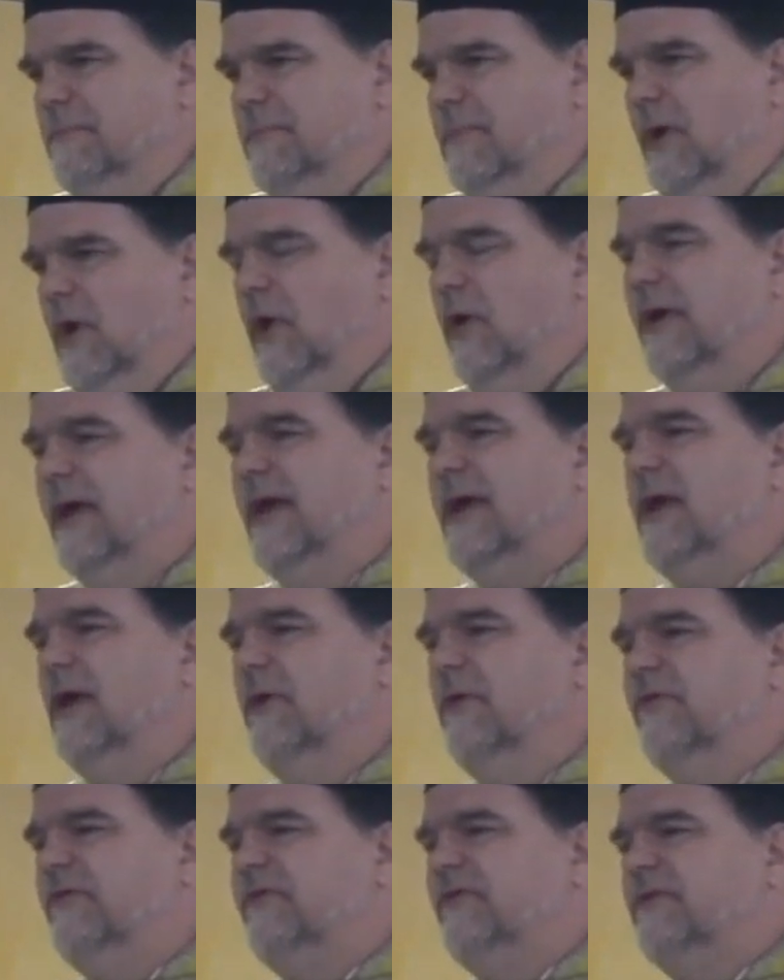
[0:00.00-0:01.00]
the Holy
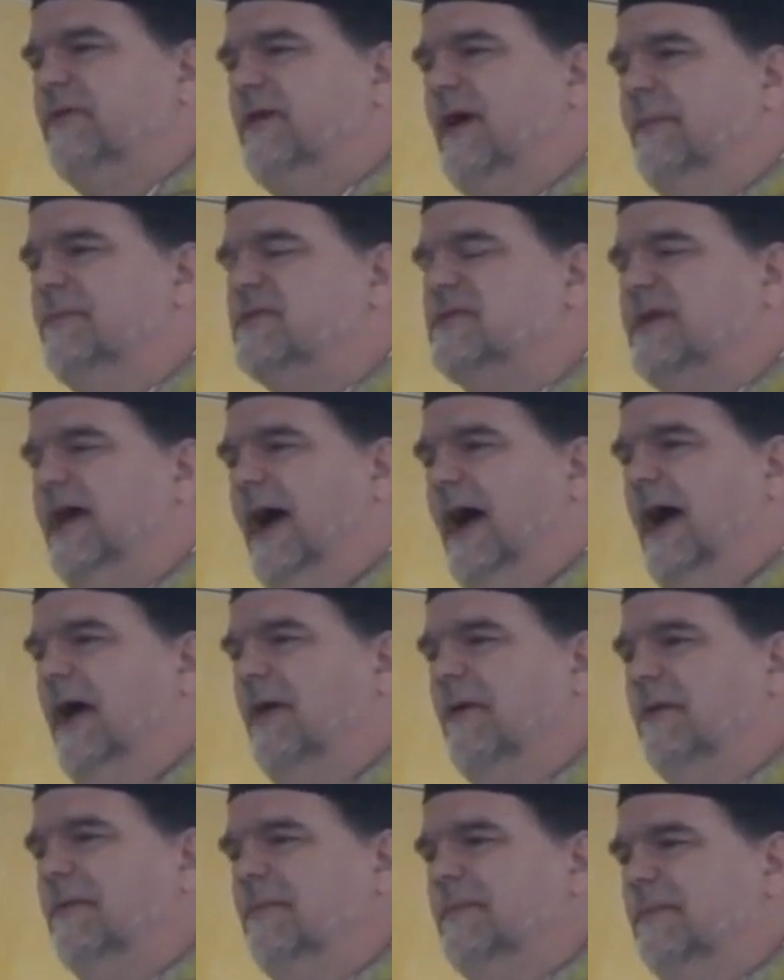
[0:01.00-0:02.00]
Ghost comes
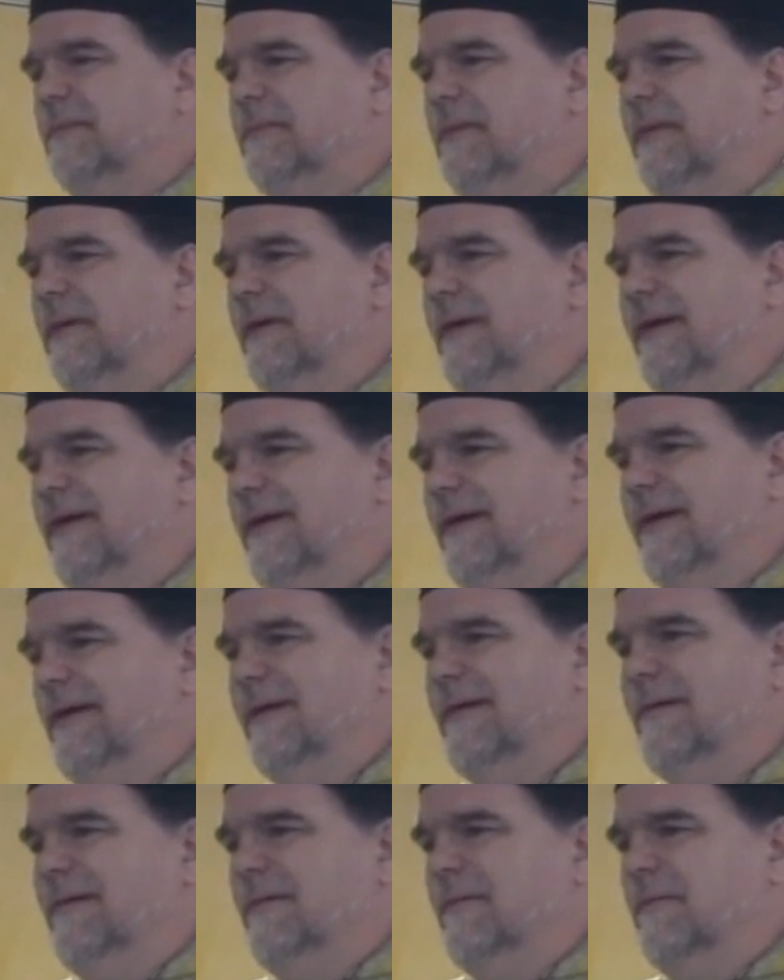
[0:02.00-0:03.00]
down
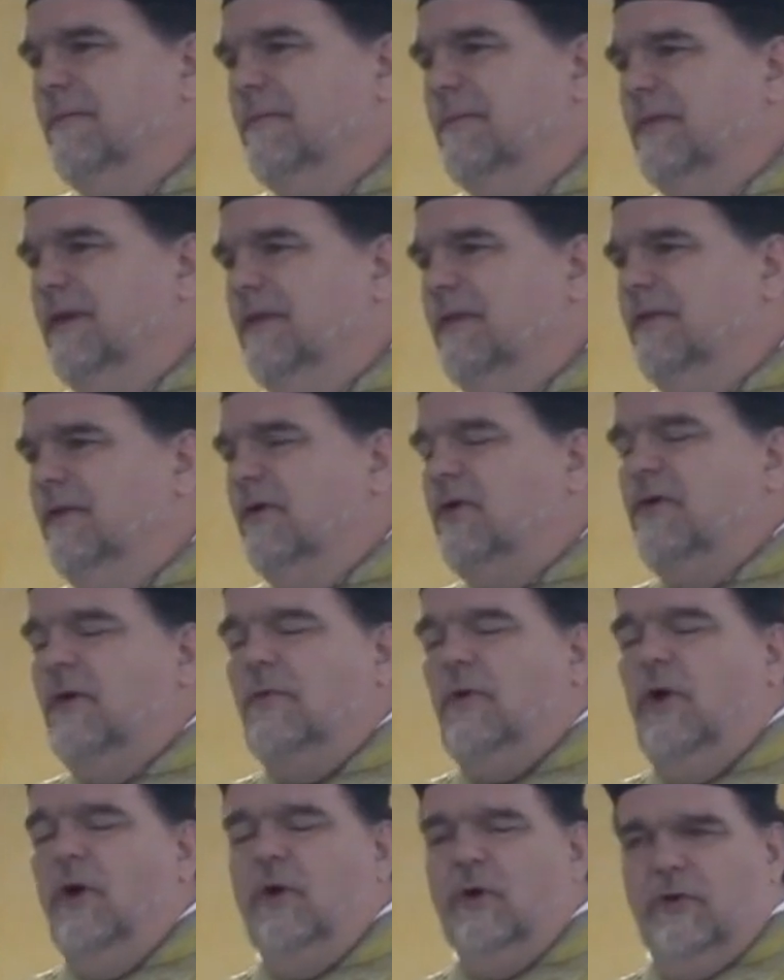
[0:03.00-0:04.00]
in the
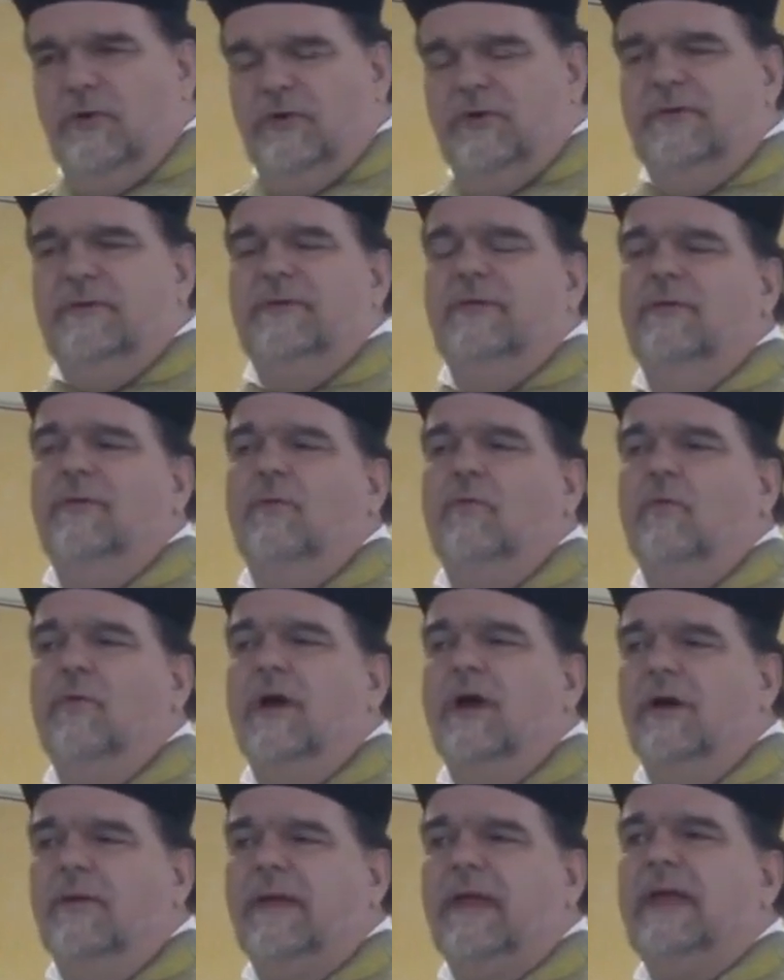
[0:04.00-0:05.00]
cold,
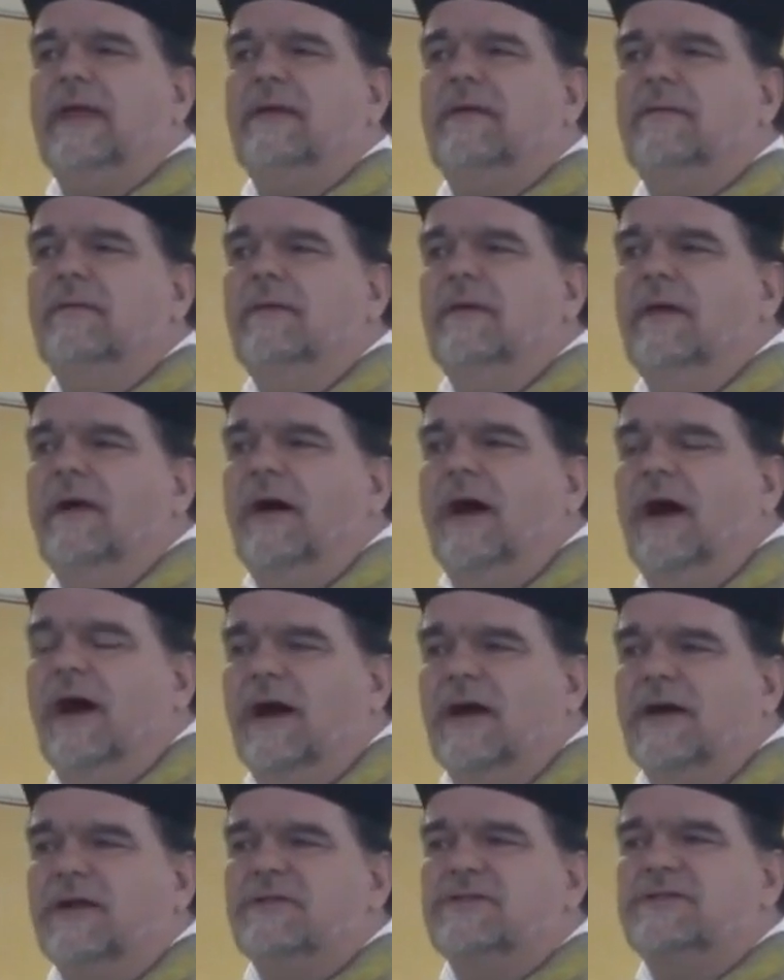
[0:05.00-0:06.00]
worried
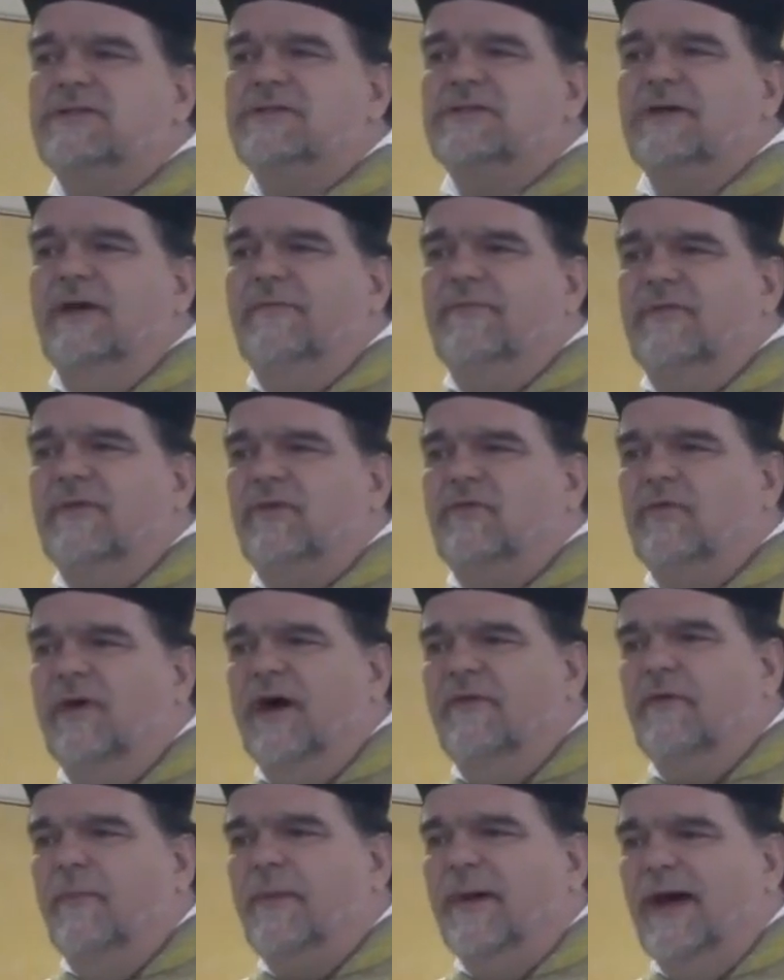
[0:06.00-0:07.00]
hearts of the
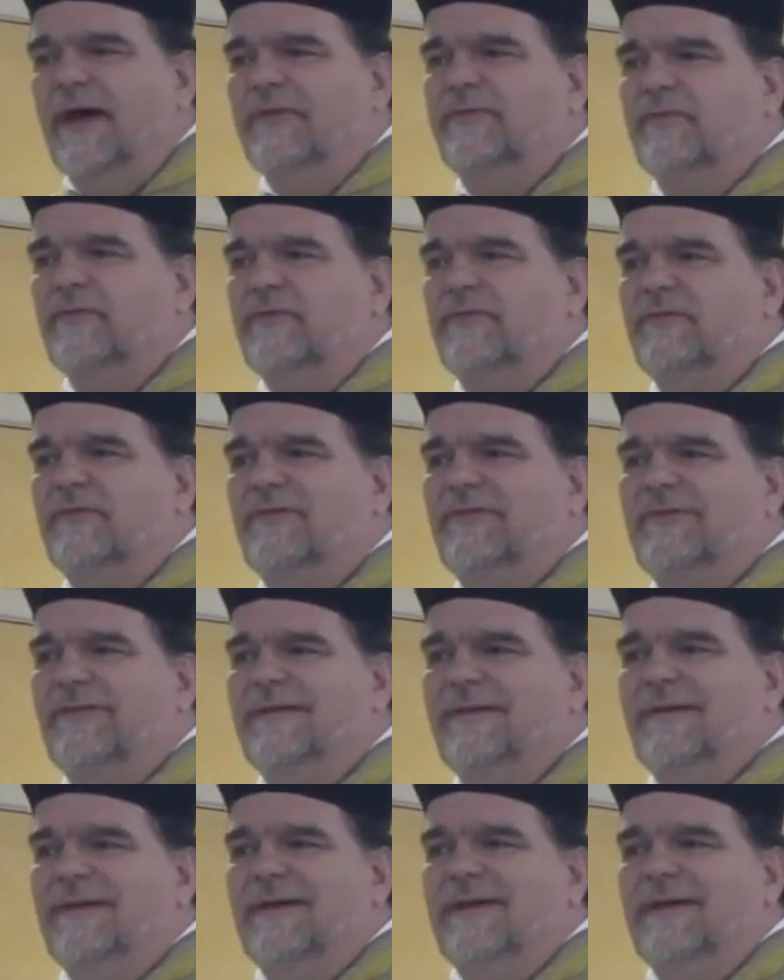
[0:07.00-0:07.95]
twelve apostles.